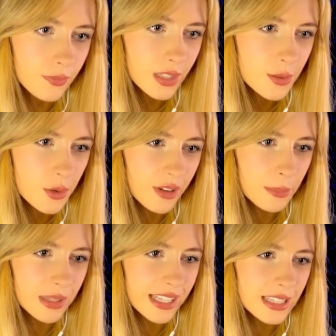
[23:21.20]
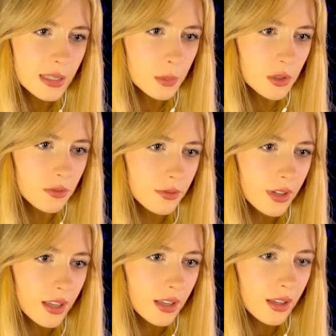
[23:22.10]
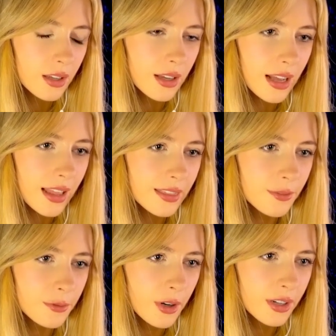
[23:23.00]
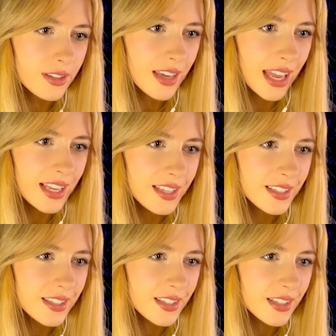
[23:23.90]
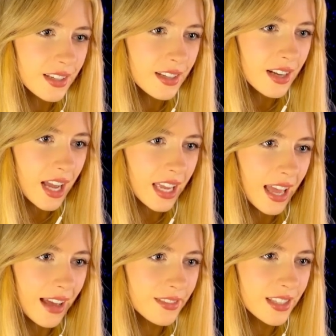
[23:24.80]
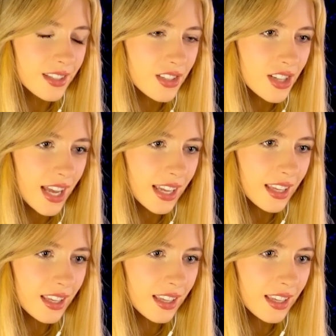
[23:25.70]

So if I play this move and the rook takes, I have this check.